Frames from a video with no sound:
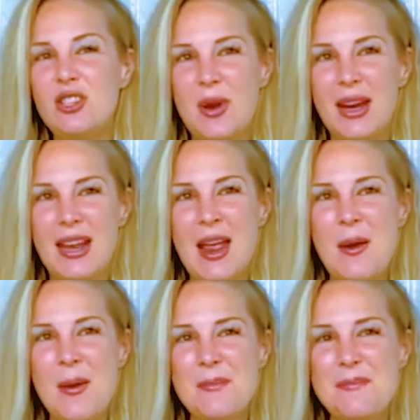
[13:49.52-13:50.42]
right
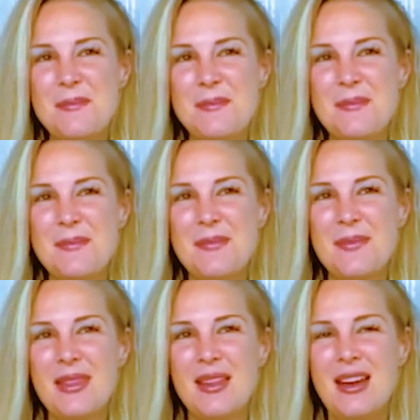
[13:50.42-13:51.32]
now
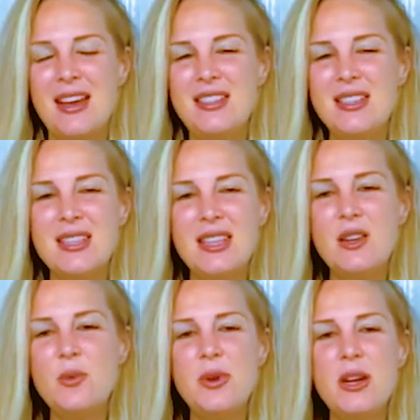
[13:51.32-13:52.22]
and just
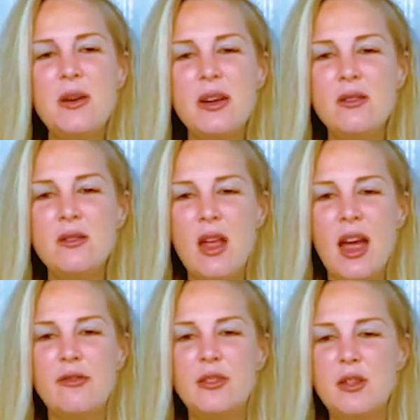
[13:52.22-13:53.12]
think, where in your
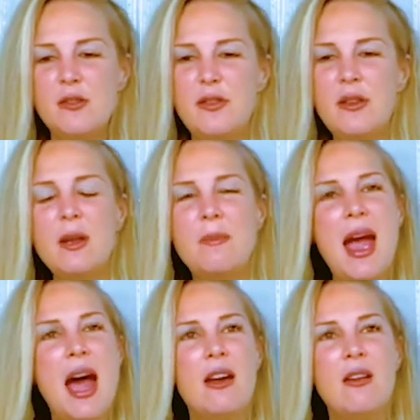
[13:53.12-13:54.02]
life do you feel a
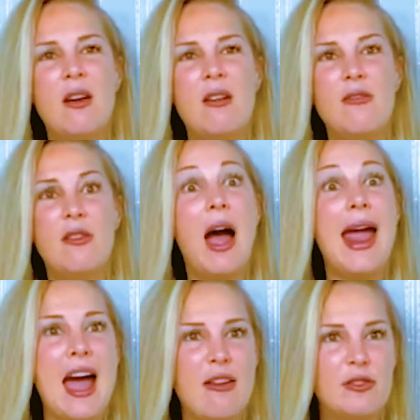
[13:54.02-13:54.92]
pattern of, I
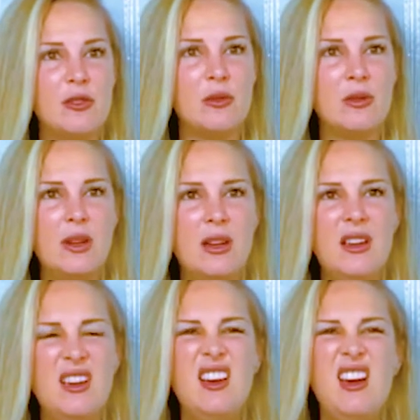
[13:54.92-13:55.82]
have to,
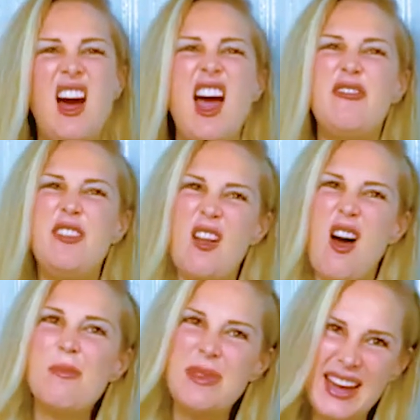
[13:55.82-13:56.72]
I feel
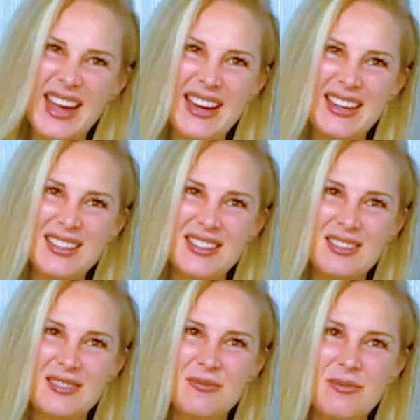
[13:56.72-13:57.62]
obligated.
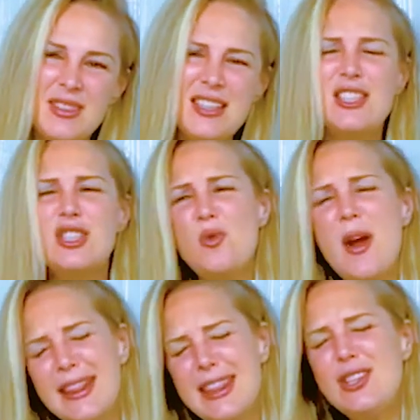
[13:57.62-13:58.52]
This is the
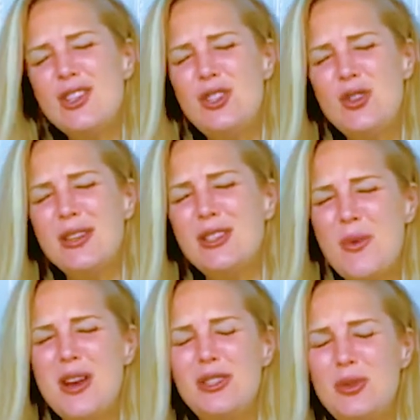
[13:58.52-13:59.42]
right thing to do. I don't
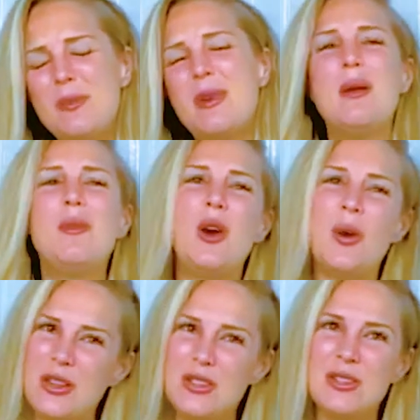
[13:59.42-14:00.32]
want to do it, but I'm
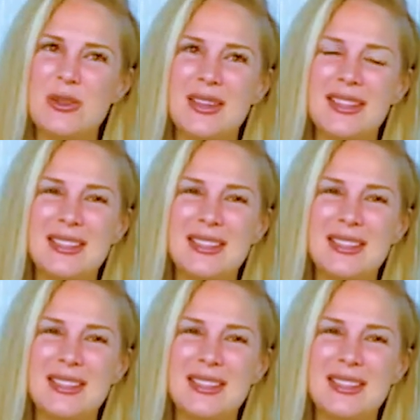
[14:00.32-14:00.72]
going to do it.